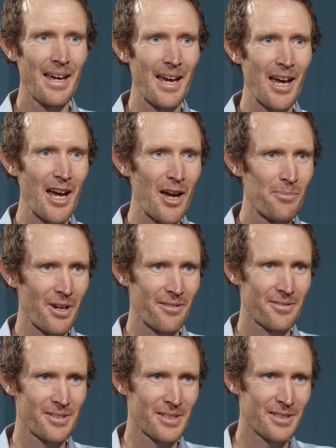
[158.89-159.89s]
But
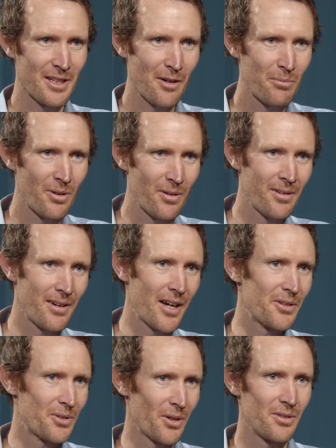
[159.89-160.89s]
for example, I
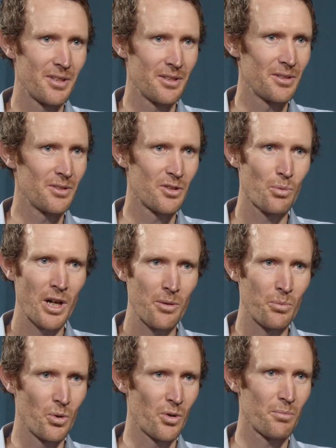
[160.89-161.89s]
don't tend to use the
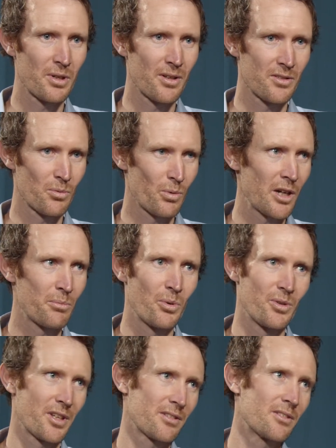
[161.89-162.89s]
whiteboard because the
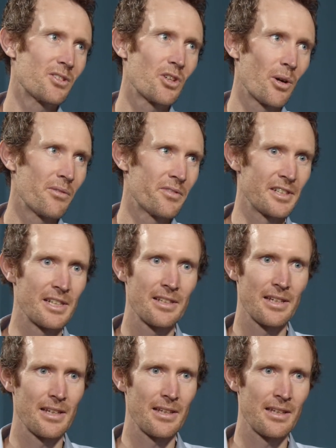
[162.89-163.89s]
whiteboard doesn't show it very
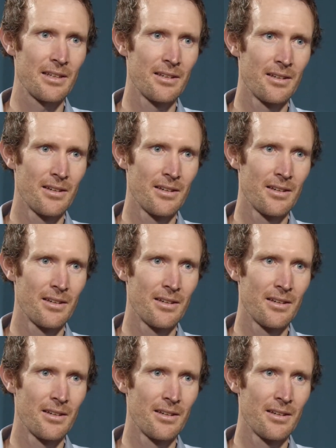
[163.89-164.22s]
clearly